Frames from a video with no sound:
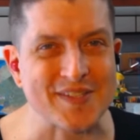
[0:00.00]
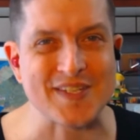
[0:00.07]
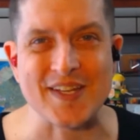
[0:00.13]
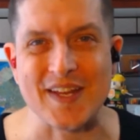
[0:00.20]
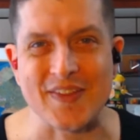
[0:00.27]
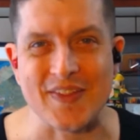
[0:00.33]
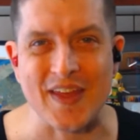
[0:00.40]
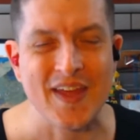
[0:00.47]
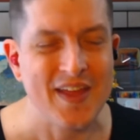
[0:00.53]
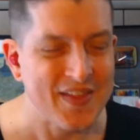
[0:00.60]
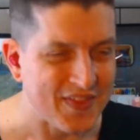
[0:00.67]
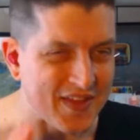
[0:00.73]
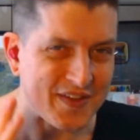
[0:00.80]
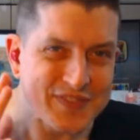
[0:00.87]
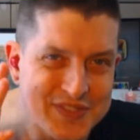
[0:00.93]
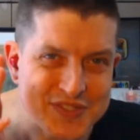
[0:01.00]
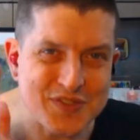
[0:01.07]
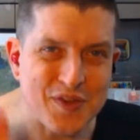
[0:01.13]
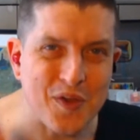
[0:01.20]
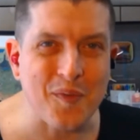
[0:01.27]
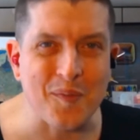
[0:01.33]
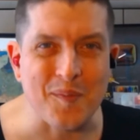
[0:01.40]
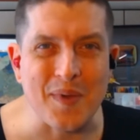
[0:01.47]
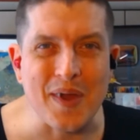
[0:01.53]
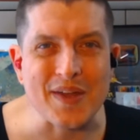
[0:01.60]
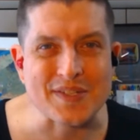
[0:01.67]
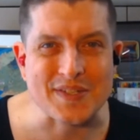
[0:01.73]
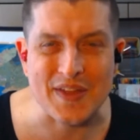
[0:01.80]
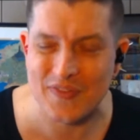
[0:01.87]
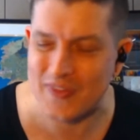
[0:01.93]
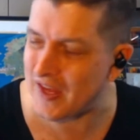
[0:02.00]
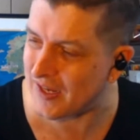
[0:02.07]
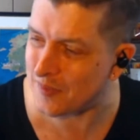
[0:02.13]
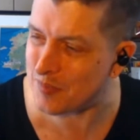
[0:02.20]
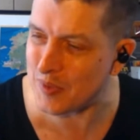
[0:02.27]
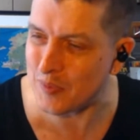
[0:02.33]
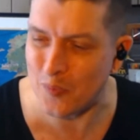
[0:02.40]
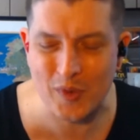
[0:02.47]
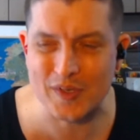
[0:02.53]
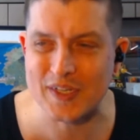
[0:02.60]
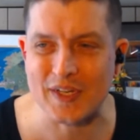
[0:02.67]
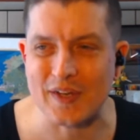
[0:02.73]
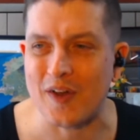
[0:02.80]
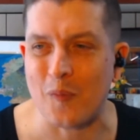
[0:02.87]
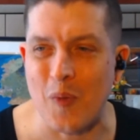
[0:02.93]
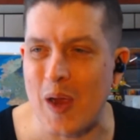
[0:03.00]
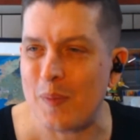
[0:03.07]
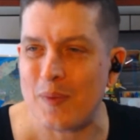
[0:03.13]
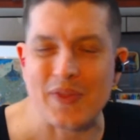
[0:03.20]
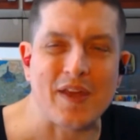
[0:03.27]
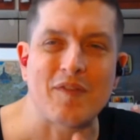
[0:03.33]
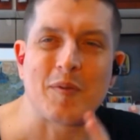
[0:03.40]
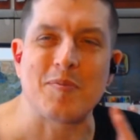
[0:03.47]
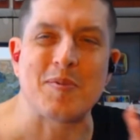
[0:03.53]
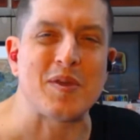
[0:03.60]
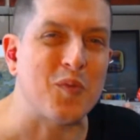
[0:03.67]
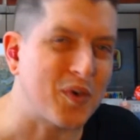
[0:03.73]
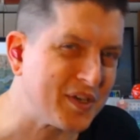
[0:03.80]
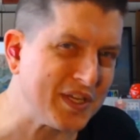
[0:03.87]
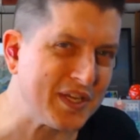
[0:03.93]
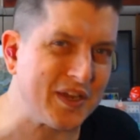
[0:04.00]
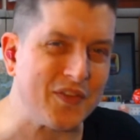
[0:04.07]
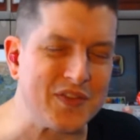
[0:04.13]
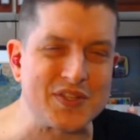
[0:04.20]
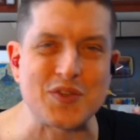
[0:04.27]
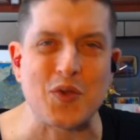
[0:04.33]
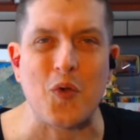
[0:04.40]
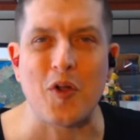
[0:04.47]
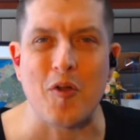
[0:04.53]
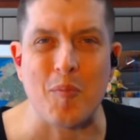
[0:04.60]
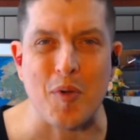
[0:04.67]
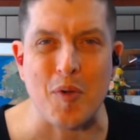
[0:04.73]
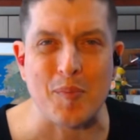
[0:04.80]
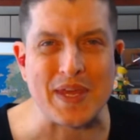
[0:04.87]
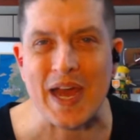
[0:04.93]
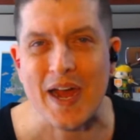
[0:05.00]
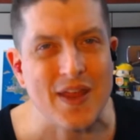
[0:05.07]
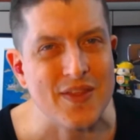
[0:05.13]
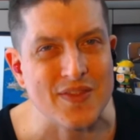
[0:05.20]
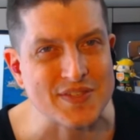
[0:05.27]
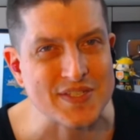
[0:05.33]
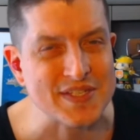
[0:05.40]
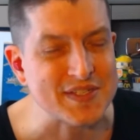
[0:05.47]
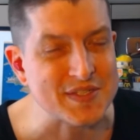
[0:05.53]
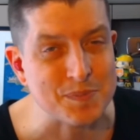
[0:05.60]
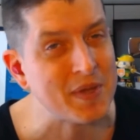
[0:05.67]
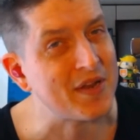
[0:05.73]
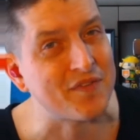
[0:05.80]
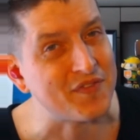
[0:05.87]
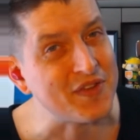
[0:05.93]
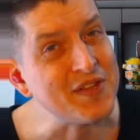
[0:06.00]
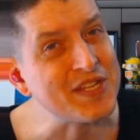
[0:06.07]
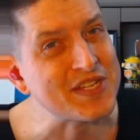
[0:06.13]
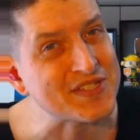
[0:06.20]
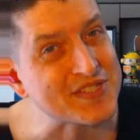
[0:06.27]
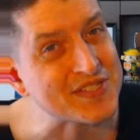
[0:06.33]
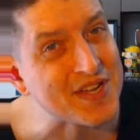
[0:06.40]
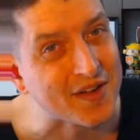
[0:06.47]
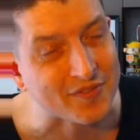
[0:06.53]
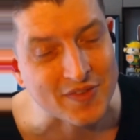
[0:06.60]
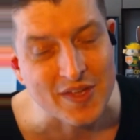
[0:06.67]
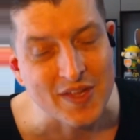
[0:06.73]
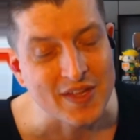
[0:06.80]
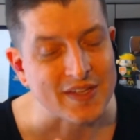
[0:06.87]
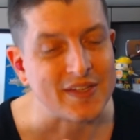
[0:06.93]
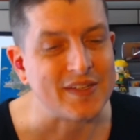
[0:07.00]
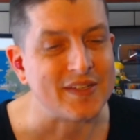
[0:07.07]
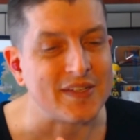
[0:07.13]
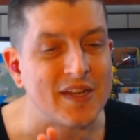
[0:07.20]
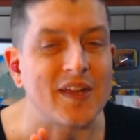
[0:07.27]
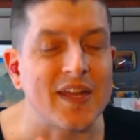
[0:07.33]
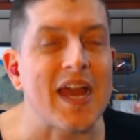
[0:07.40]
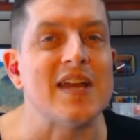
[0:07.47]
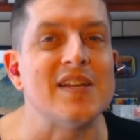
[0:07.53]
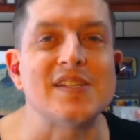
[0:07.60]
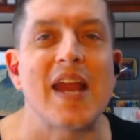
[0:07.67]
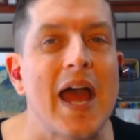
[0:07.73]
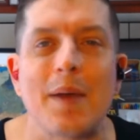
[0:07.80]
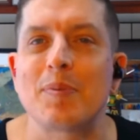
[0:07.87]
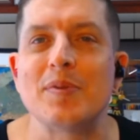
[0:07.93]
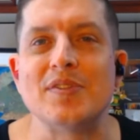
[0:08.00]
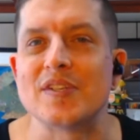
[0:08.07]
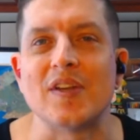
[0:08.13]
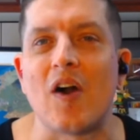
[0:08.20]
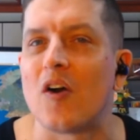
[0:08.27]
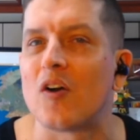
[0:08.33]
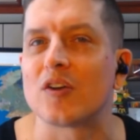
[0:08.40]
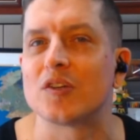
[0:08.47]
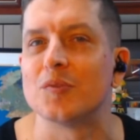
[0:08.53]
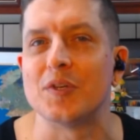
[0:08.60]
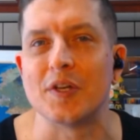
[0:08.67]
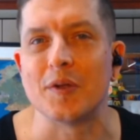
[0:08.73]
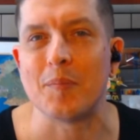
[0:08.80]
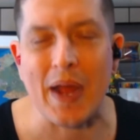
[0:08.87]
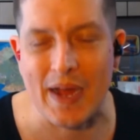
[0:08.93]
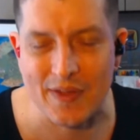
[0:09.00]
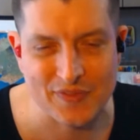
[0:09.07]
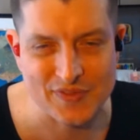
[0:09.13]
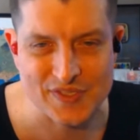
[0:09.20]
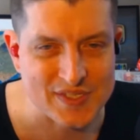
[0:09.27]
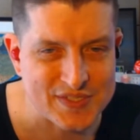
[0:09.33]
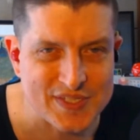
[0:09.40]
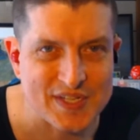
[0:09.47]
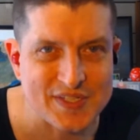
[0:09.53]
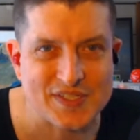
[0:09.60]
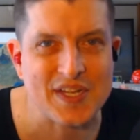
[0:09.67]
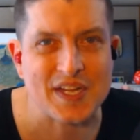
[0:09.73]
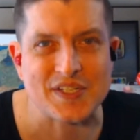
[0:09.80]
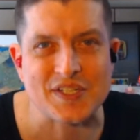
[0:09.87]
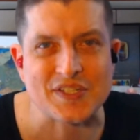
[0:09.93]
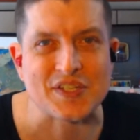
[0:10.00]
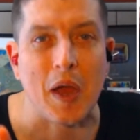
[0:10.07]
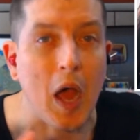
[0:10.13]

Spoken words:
and they have so much that they could be working on. Why would they ever be working on this horrible behind the scenes pedophilia stuff? Guys, it happens in all career paths. It's not just a